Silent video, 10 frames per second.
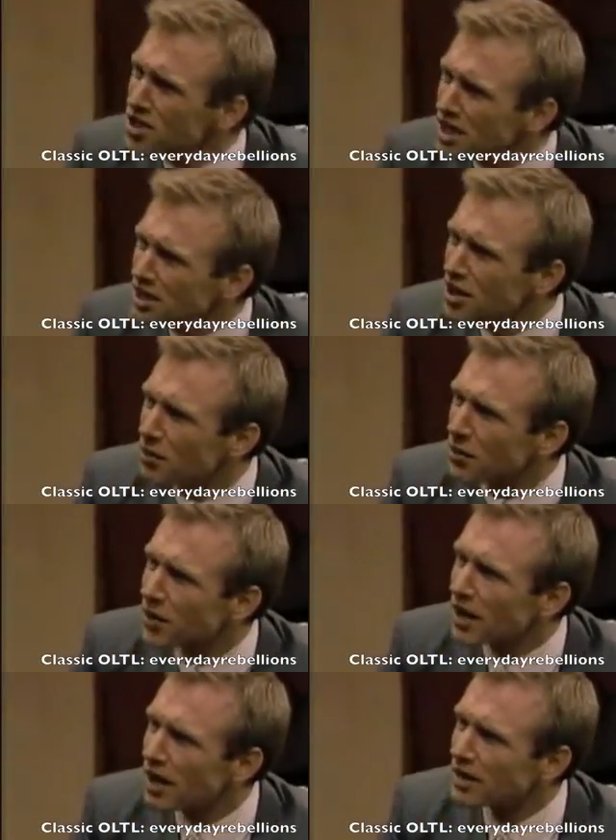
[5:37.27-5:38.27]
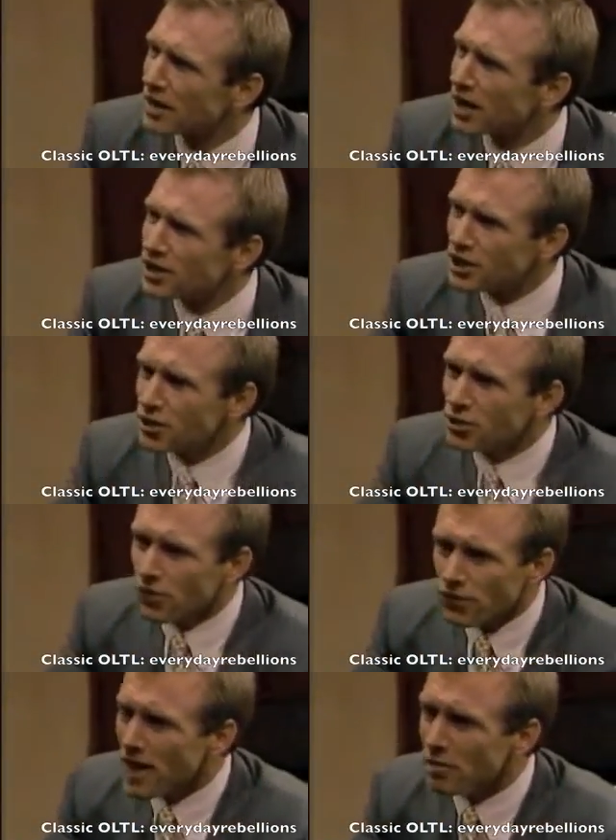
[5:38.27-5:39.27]
can you say something like that? She's
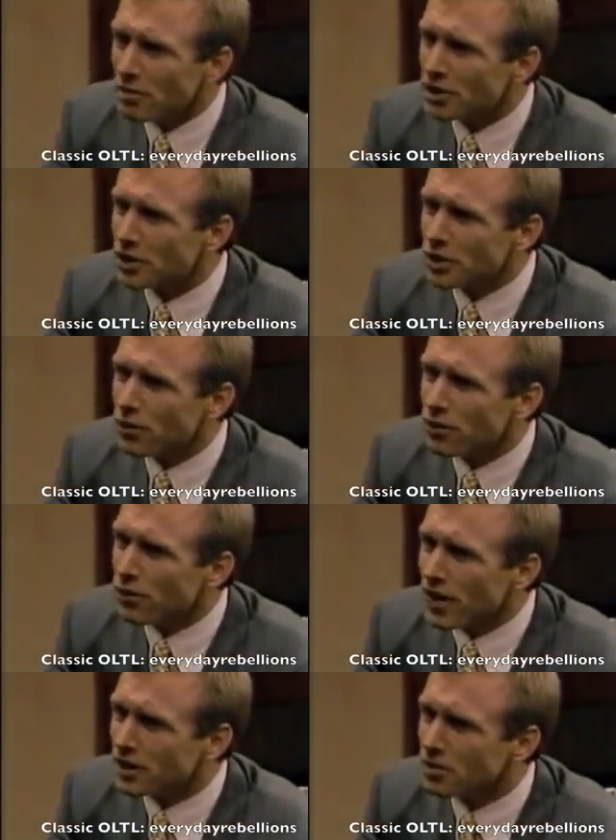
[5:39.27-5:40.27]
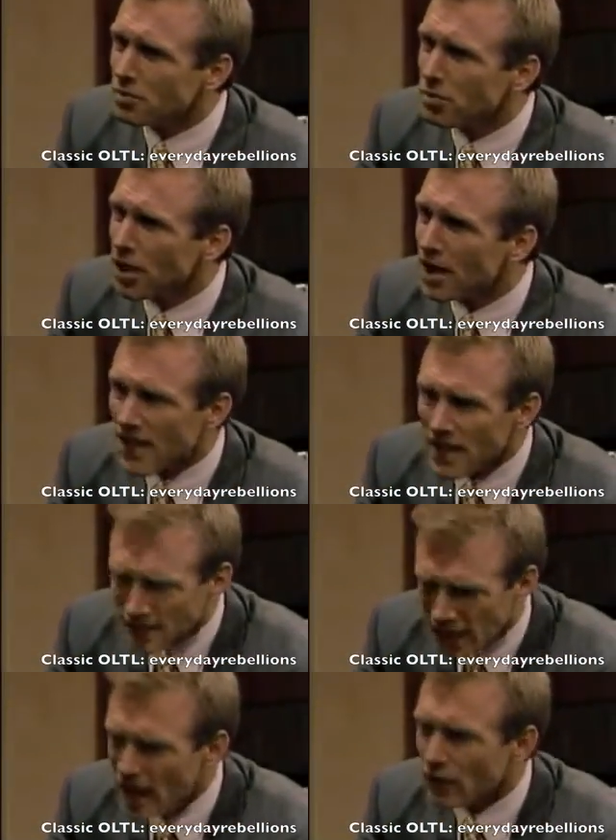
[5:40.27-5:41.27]
your family. She's your flesh and blood, and
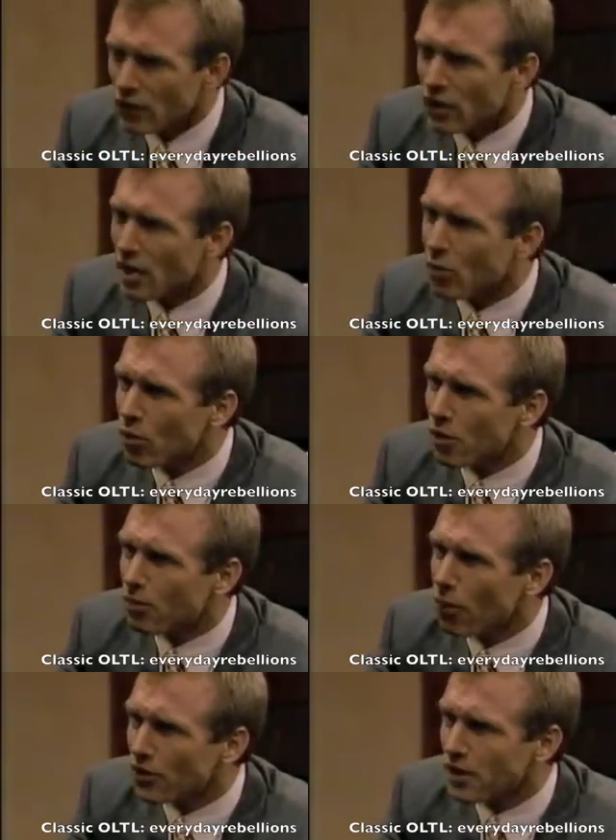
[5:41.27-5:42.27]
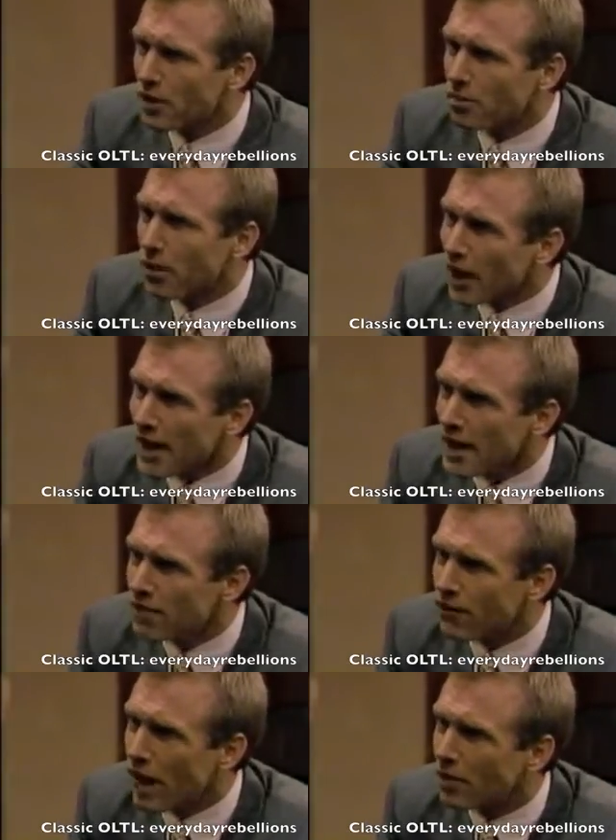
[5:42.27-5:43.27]
that's a heck of a lot more important than
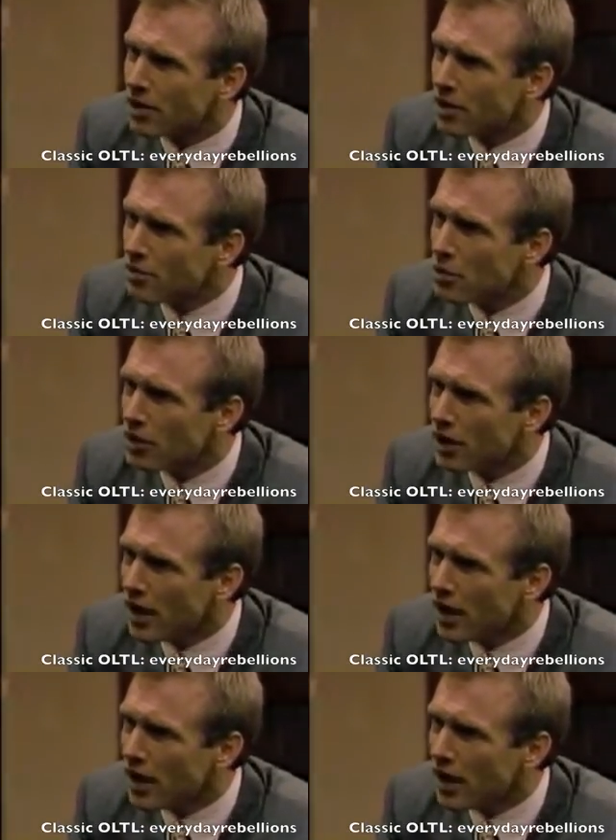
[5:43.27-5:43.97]
playing family to the